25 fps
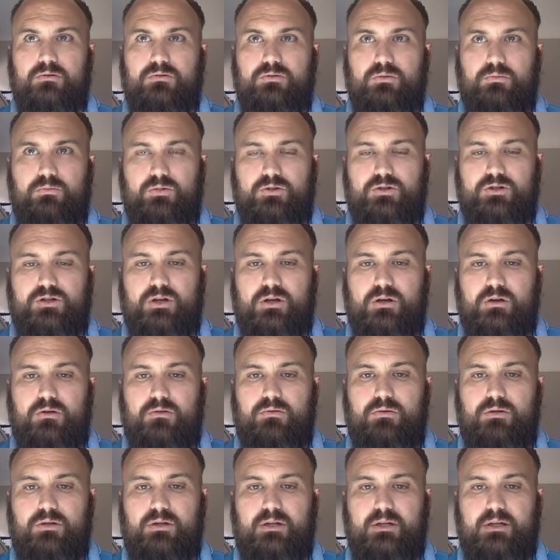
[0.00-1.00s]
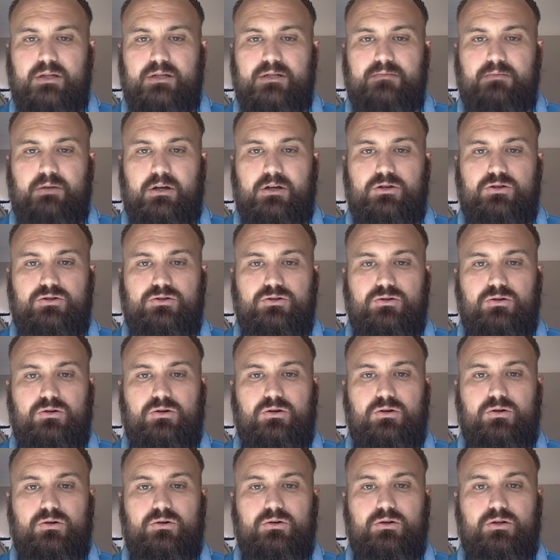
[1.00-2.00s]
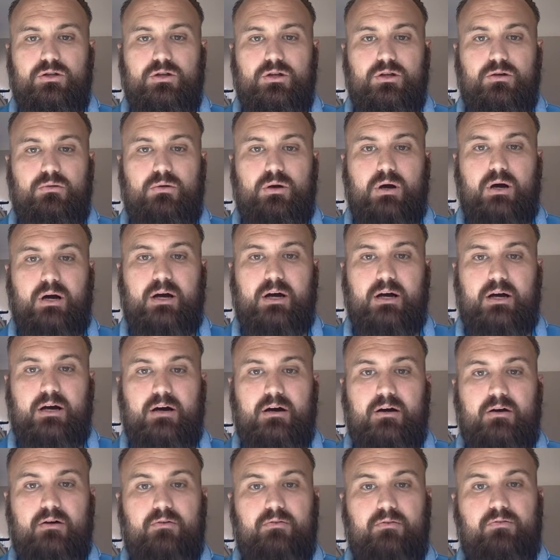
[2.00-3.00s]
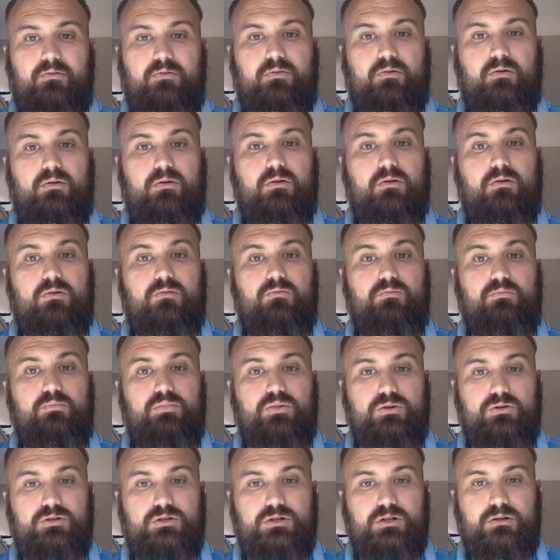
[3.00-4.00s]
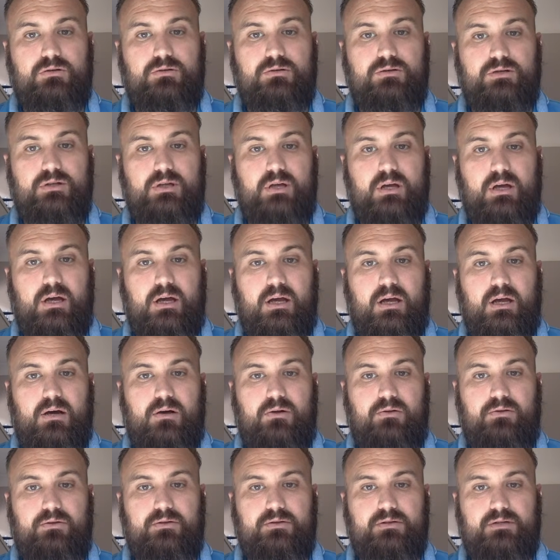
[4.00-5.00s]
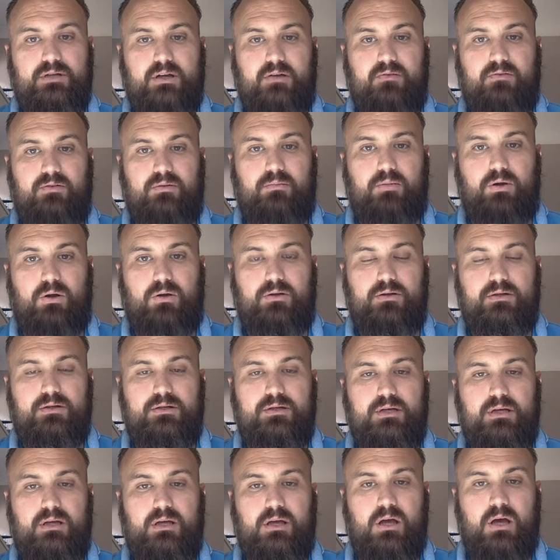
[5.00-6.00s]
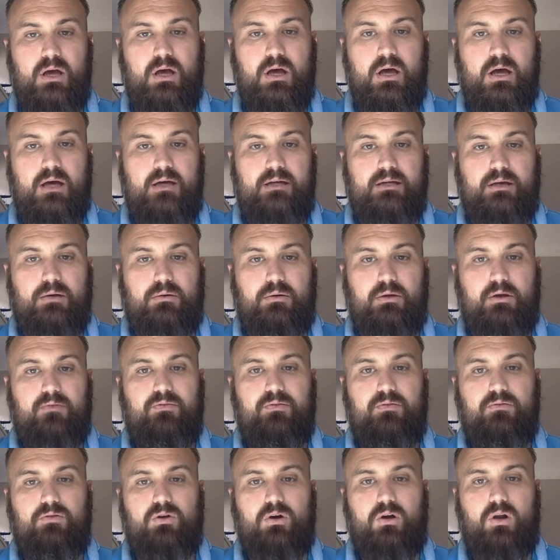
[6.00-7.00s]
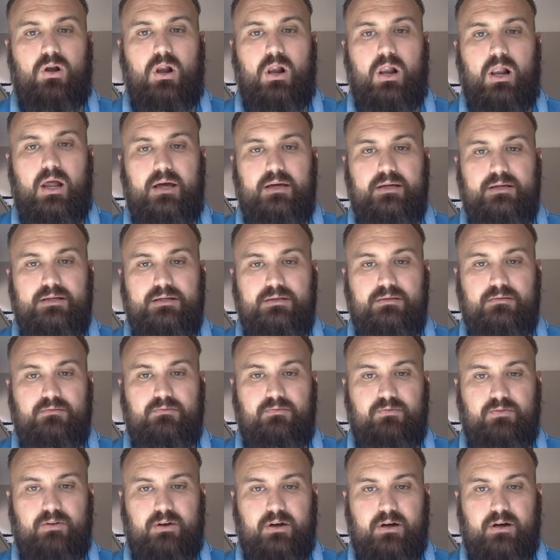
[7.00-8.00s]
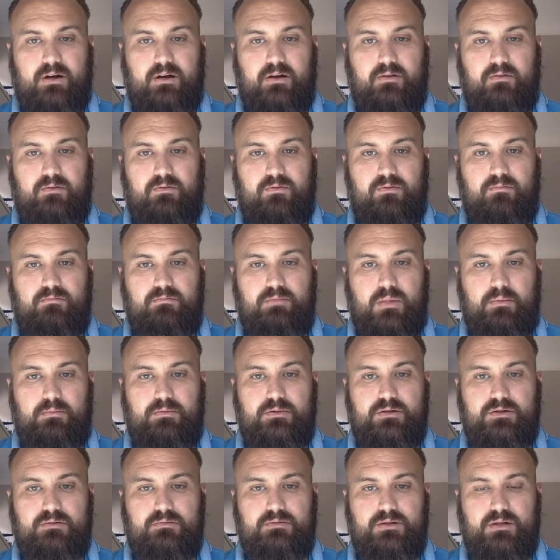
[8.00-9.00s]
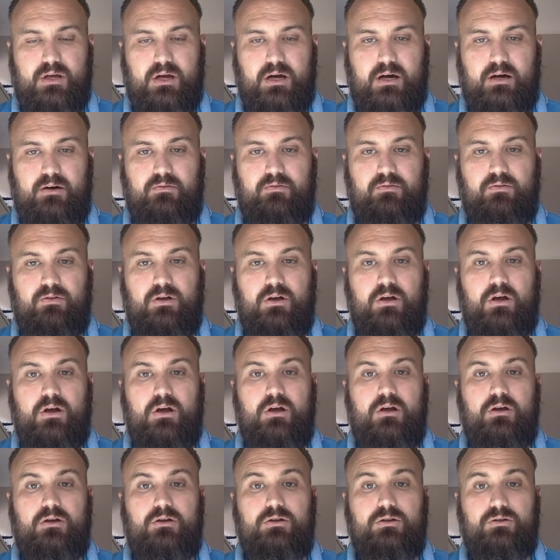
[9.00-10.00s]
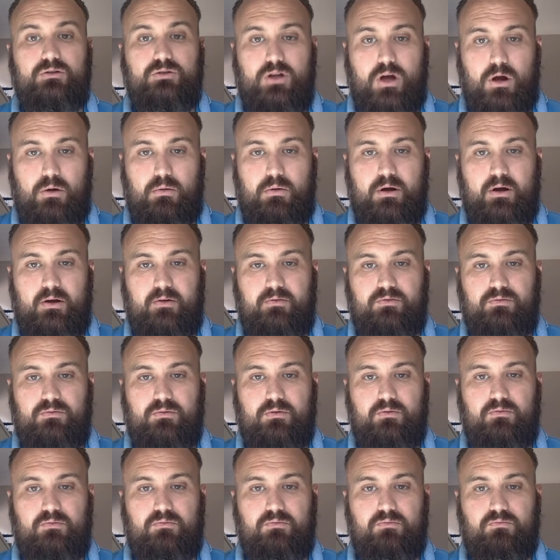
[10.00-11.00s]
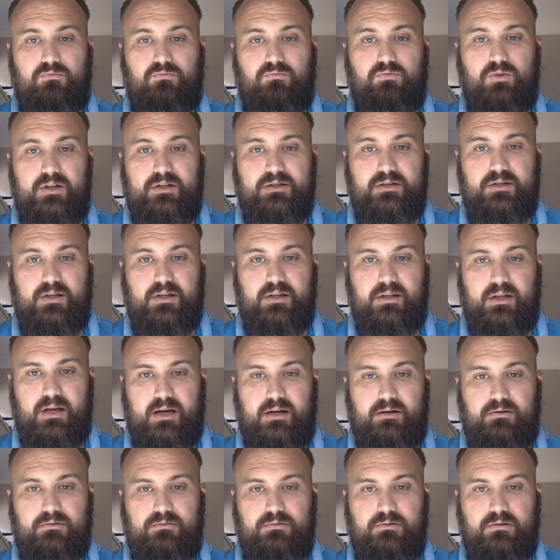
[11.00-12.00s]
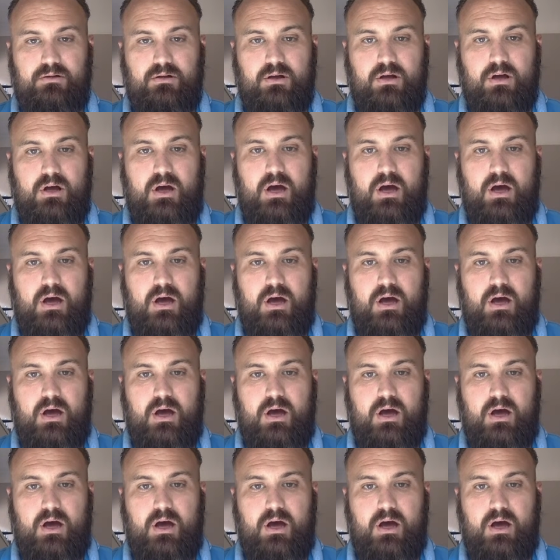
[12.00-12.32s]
Number two, you need to make sure you have produced a health and safety policy. Now, if you've got less than 5 members of staff, you don't have to have written it down.